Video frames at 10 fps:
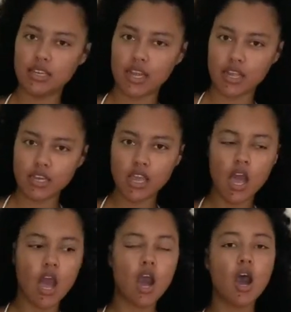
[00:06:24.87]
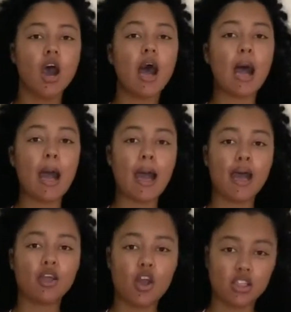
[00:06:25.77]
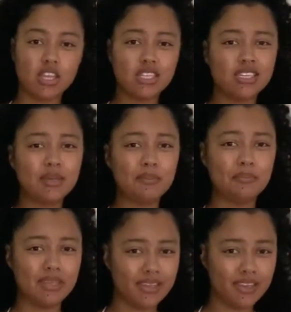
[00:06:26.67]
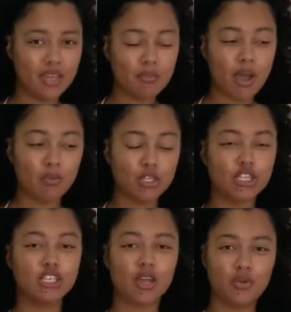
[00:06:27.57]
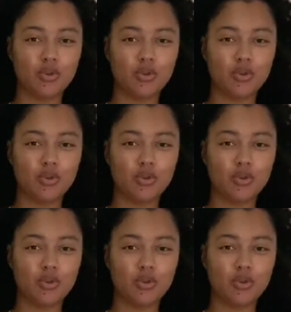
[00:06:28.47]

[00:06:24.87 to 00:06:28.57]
rand. I got this in a medium. I was so